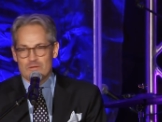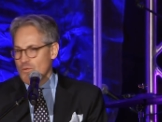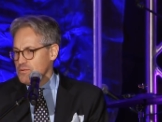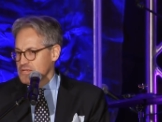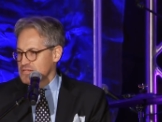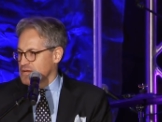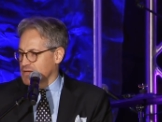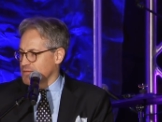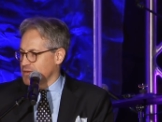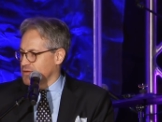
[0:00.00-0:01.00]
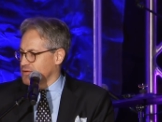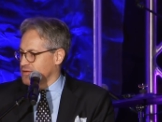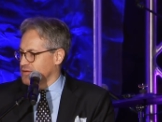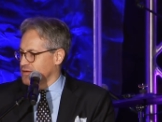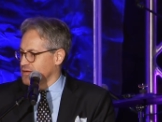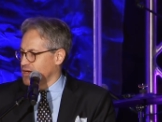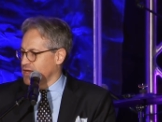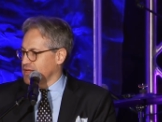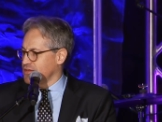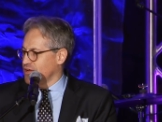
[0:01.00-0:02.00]
what was I talking about?
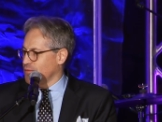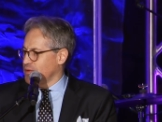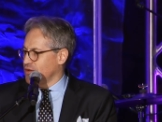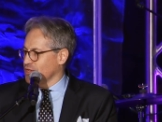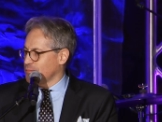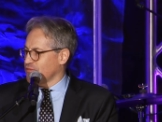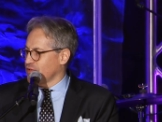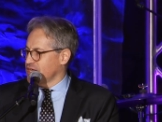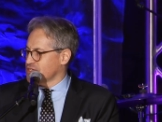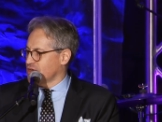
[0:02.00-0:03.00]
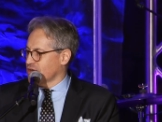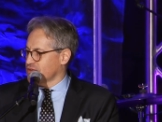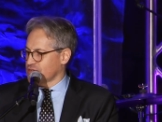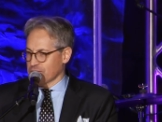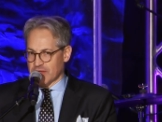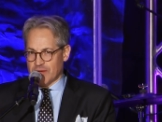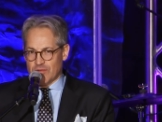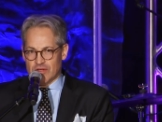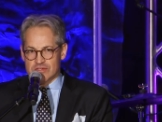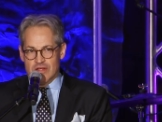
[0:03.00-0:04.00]
Honey, can you help me? Hold up a flashcard or something. I'm
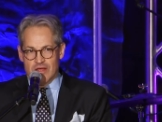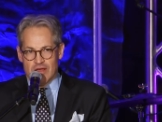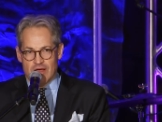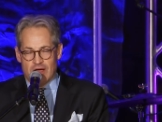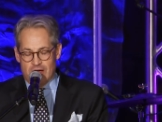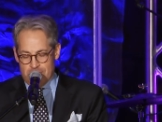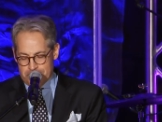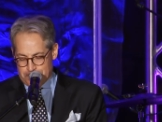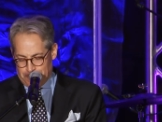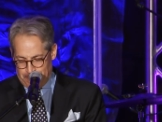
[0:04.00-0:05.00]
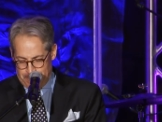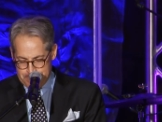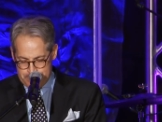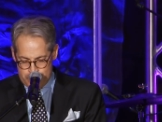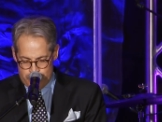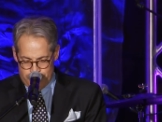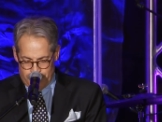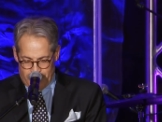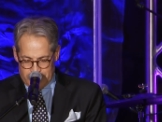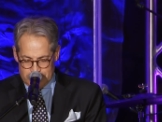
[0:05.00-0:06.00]
lost. Um,
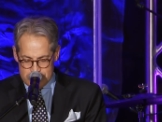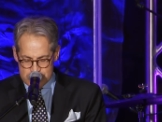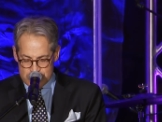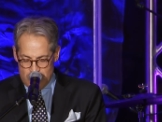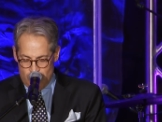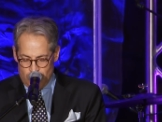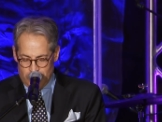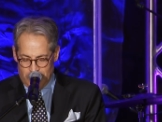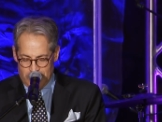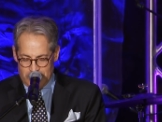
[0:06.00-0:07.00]
so,